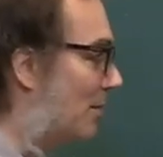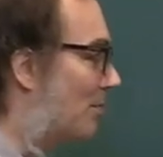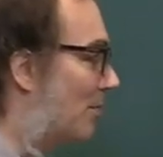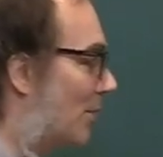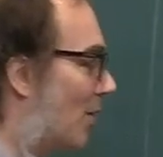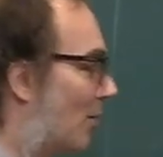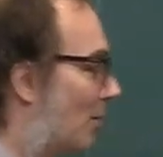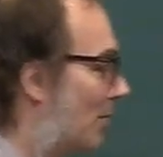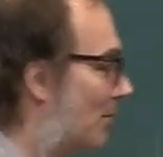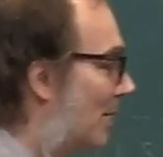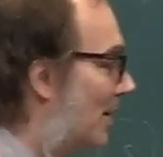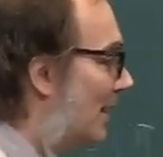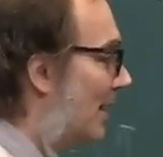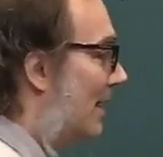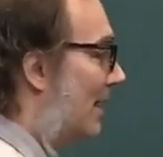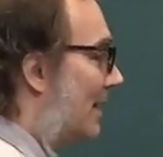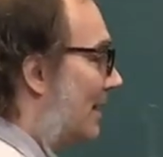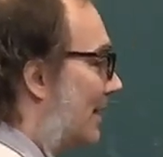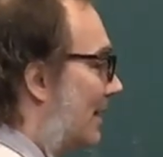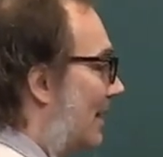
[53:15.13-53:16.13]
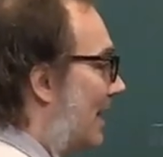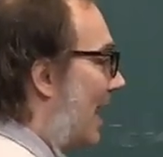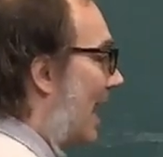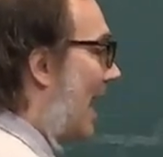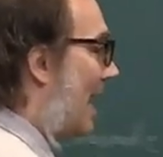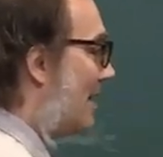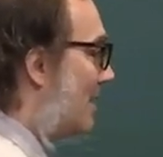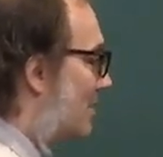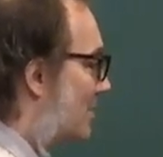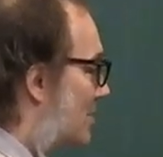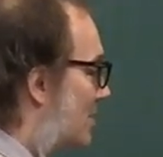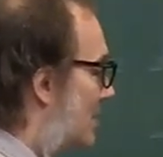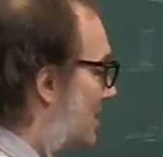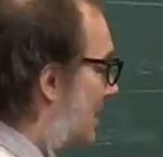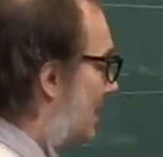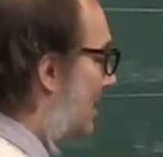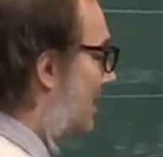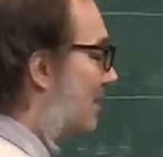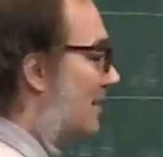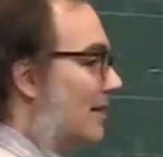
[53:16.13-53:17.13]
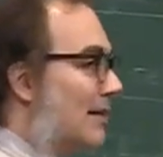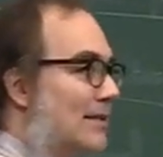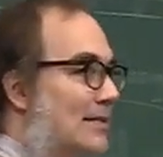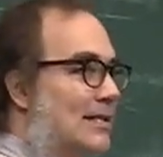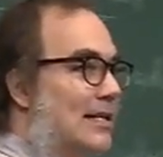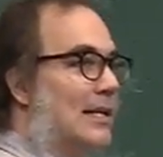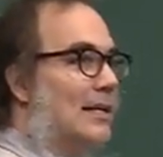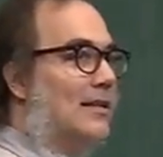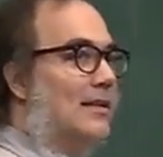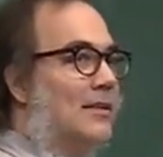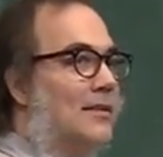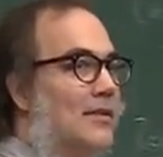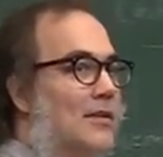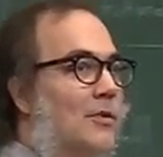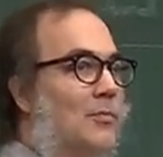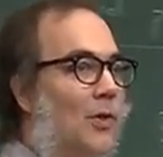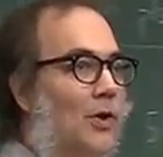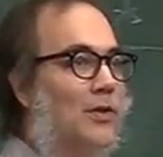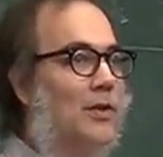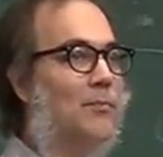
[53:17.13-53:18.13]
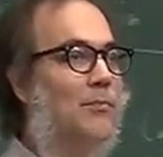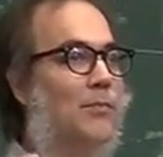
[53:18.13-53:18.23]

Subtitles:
problem, the energy in the restricted three-body